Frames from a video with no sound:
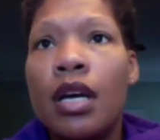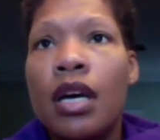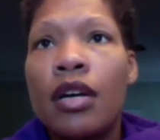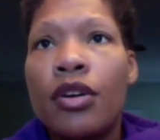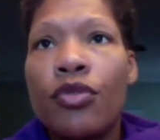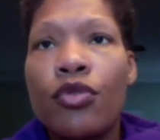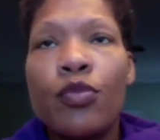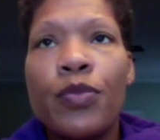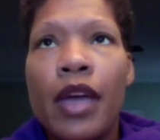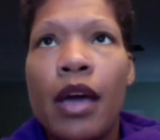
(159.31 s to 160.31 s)
a
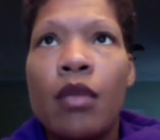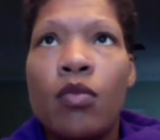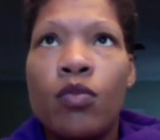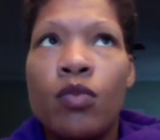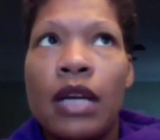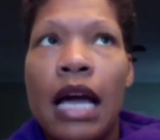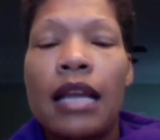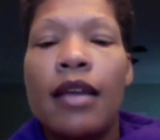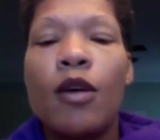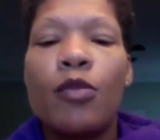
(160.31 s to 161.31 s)
group that kind
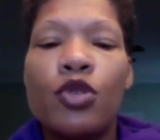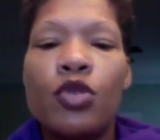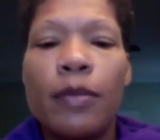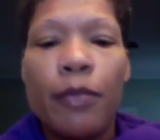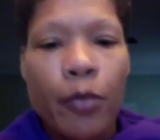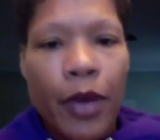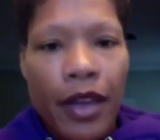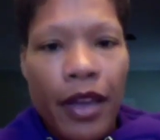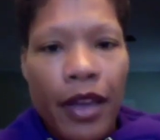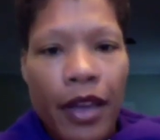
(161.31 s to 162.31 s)
of helps you get
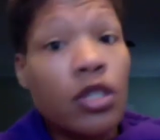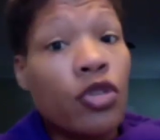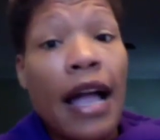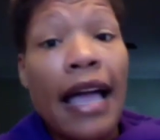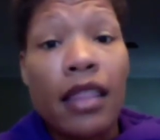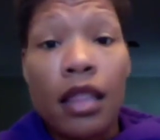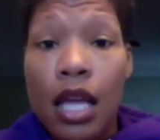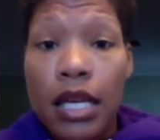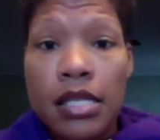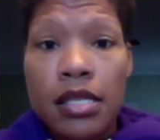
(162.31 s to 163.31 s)
prepared for doing
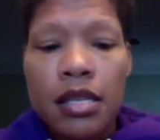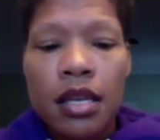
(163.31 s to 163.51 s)
triathlons.